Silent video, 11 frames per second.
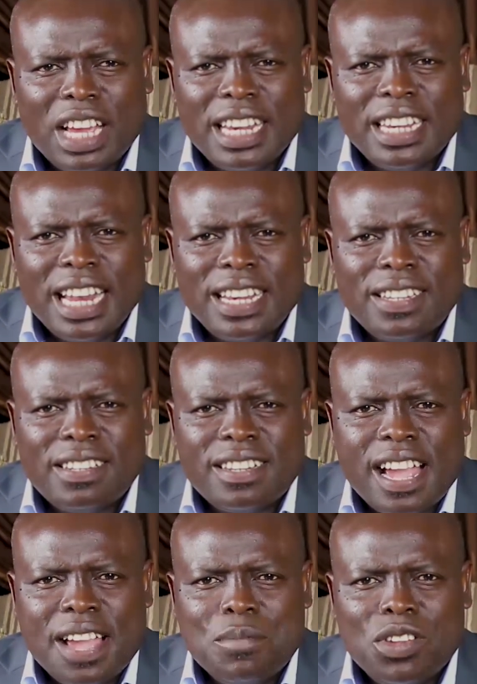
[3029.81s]
and that
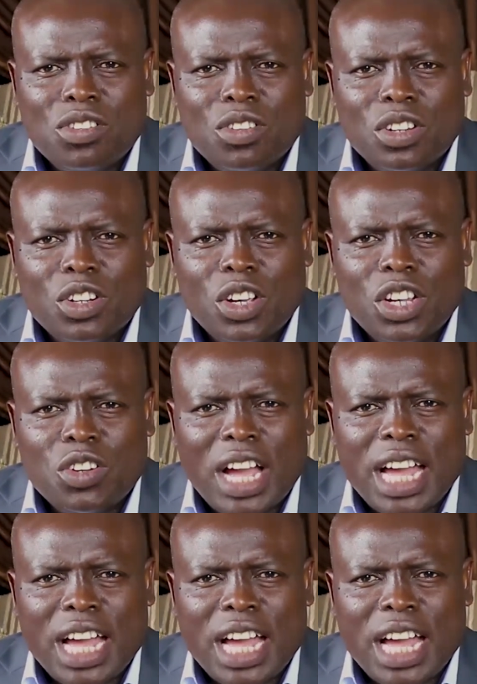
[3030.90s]
time is not going to